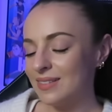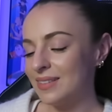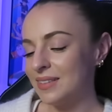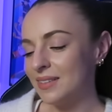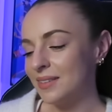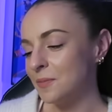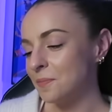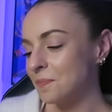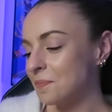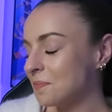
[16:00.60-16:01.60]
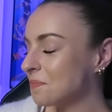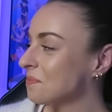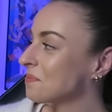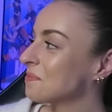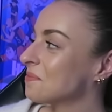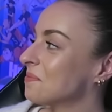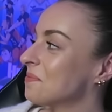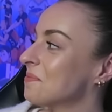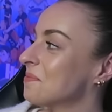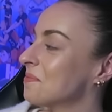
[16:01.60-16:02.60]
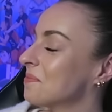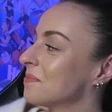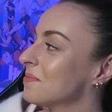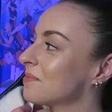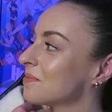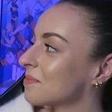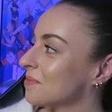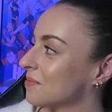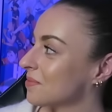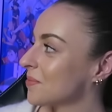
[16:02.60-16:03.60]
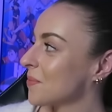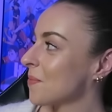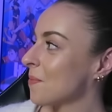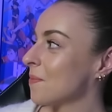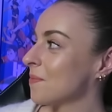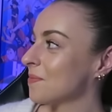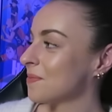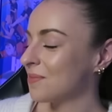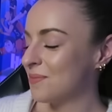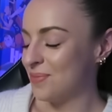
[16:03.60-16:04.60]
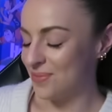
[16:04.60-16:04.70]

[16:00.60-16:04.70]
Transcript: No words are spoken by the person on screen.